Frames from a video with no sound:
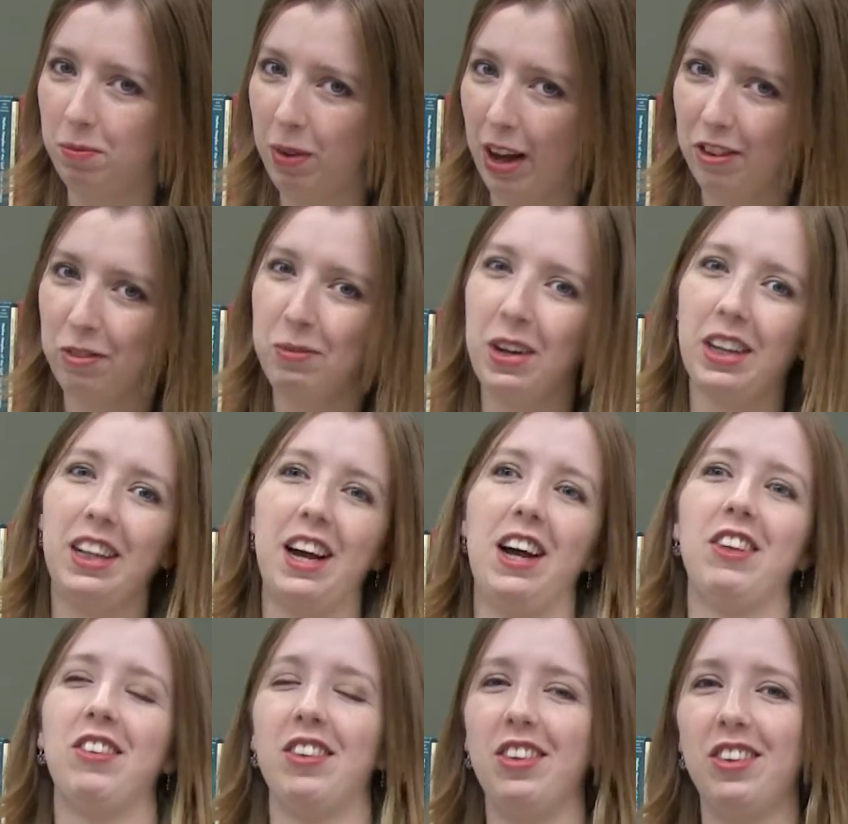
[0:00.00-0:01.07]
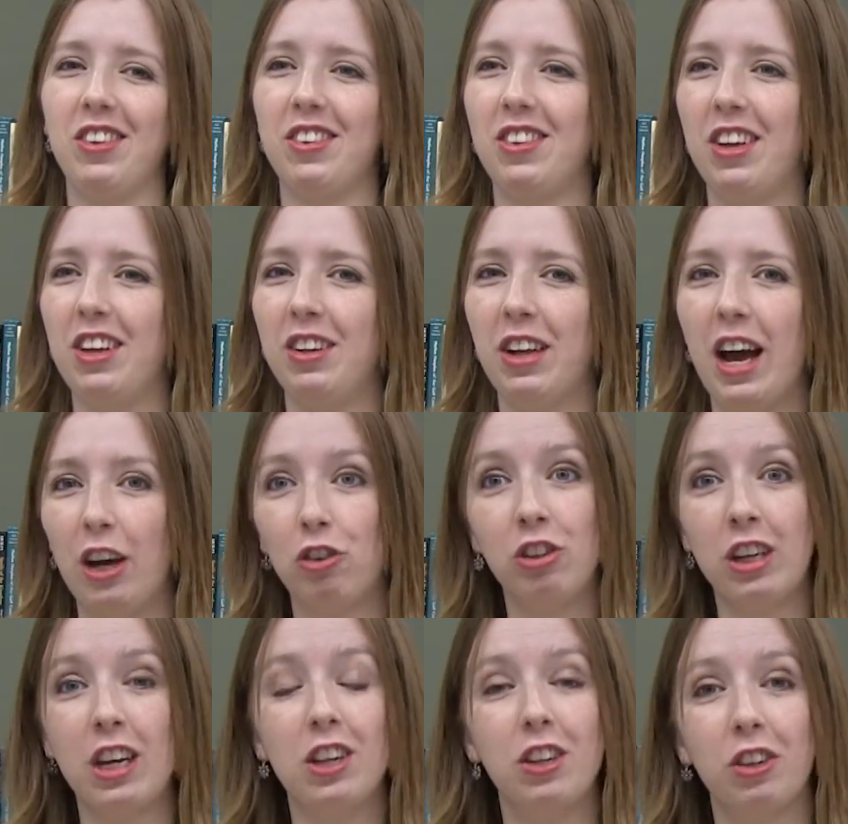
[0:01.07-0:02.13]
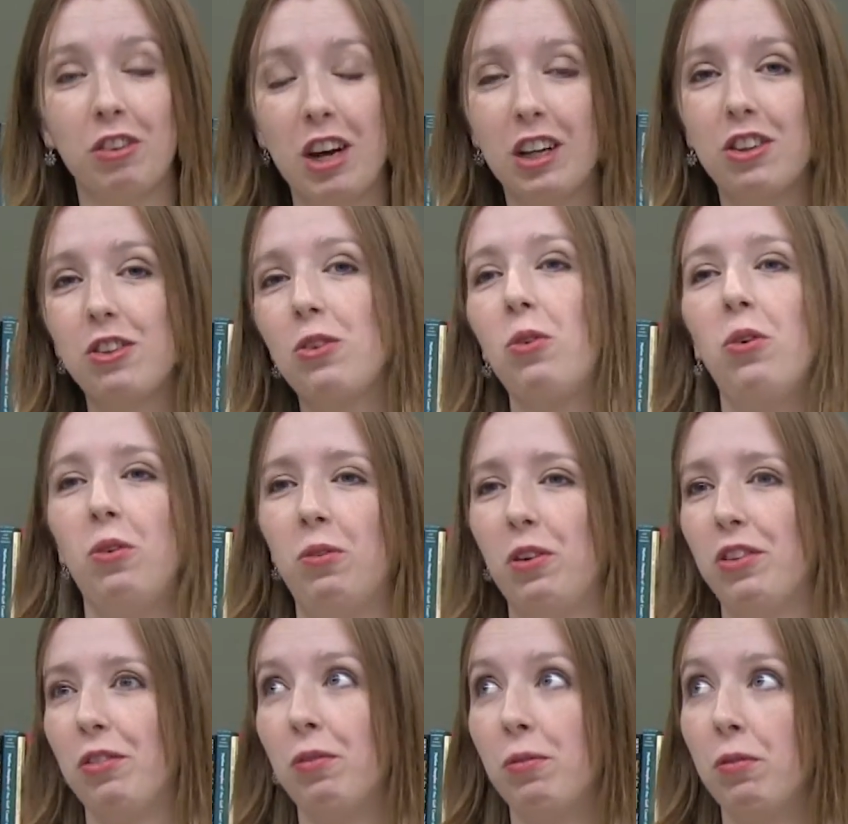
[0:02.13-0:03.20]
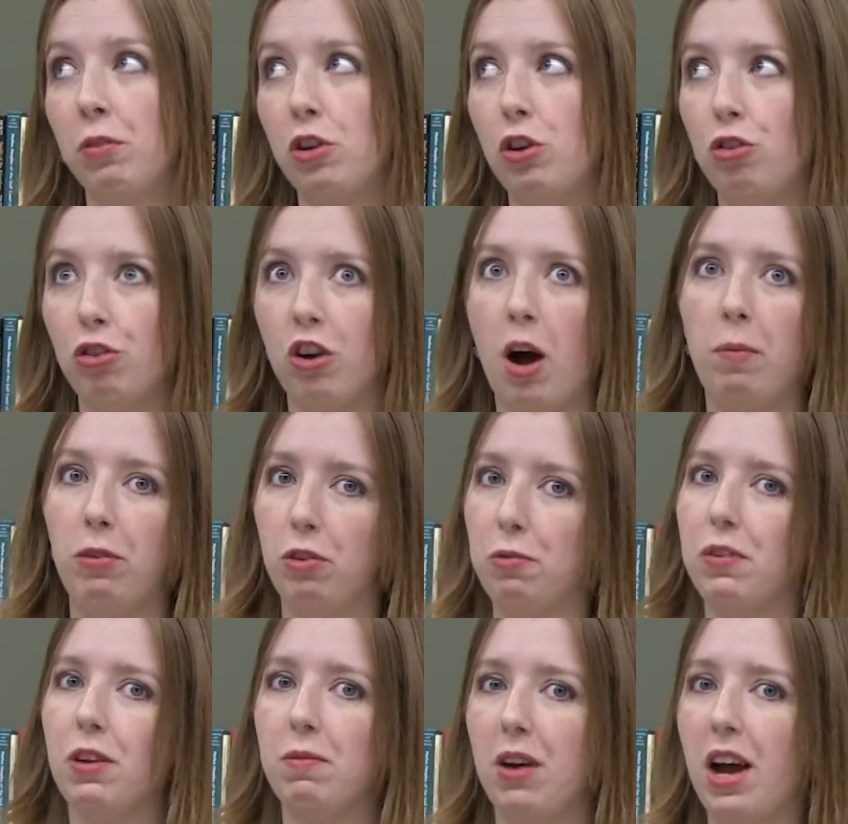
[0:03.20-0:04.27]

passing my classes and actually getting to grad school was a huge accomplishment of